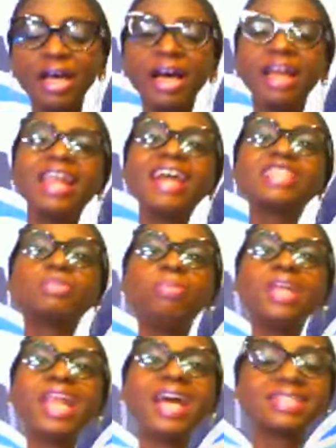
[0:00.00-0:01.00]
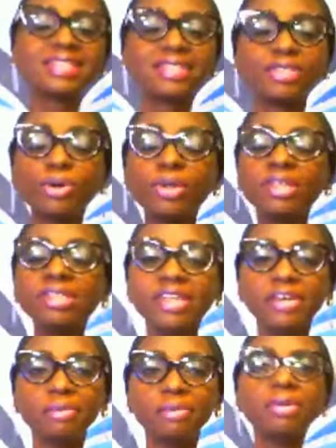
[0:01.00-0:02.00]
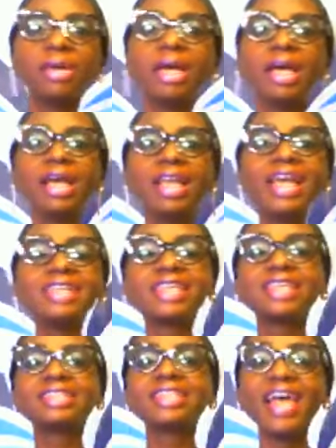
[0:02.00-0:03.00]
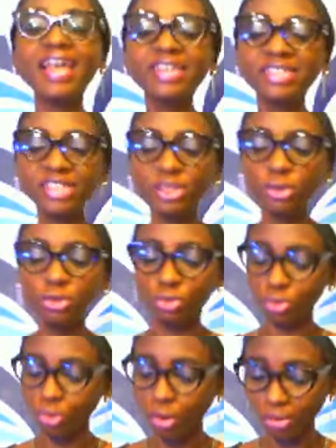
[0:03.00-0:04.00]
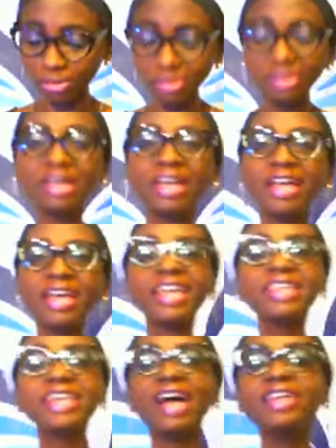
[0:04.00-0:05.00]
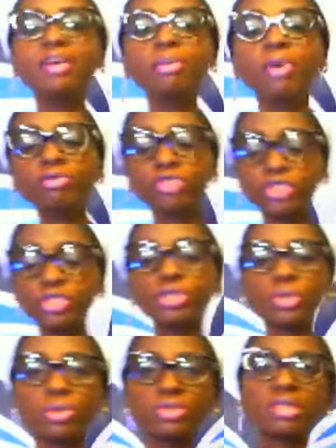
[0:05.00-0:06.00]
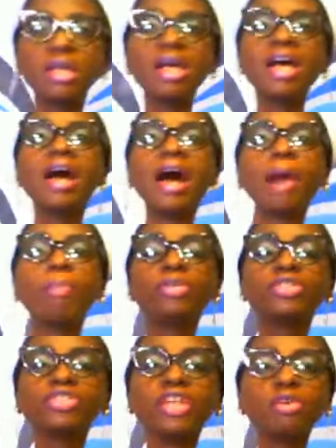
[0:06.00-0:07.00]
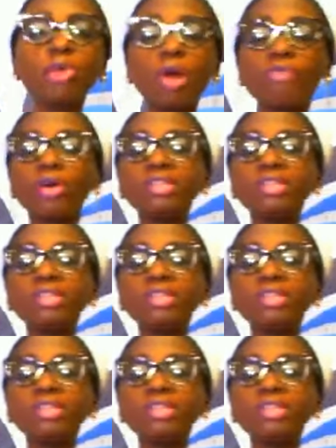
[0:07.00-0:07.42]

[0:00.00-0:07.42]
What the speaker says: Let's bless His holy name. Let's say thank you to Lord in the name of Jesus. Appreciate God for